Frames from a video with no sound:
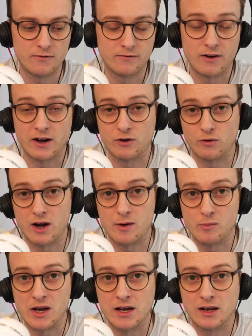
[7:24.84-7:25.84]
find
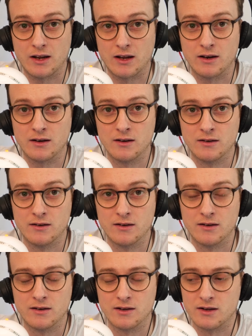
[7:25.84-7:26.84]
great meaning in,
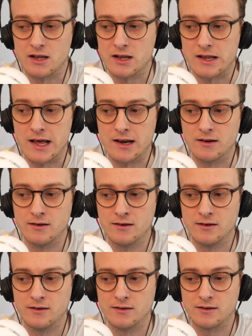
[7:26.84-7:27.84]
then
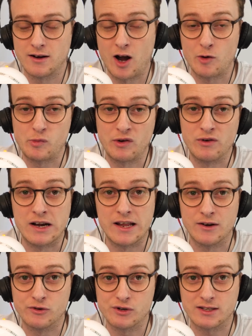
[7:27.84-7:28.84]
I'd be
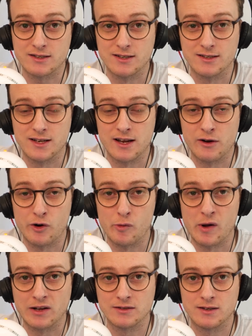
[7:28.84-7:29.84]
really interested to hear
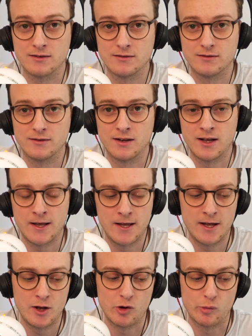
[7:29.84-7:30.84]
about it.
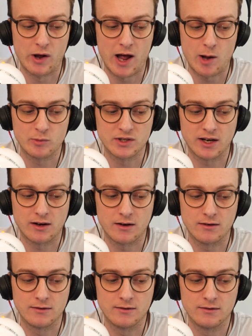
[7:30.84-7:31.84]
Perhaps I
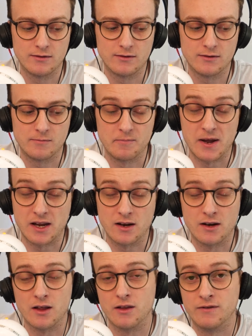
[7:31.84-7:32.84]
can make
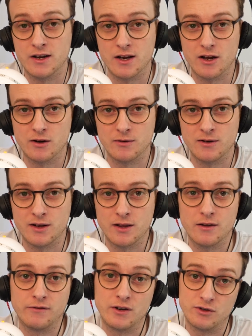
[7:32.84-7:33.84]
another video
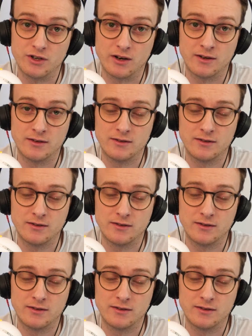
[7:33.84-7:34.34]
in the future